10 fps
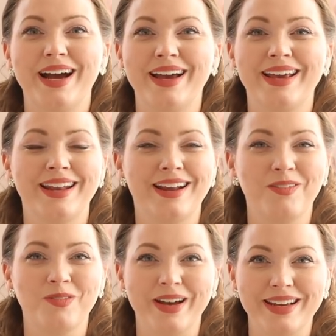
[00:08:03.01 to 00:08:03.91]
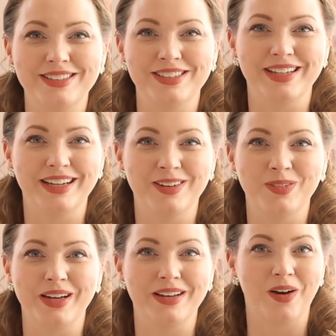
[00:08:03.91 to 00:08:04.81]
I cannot wait to hear
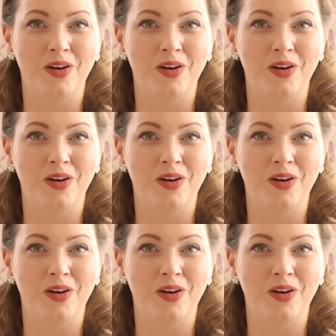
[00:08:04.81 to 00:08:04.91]
what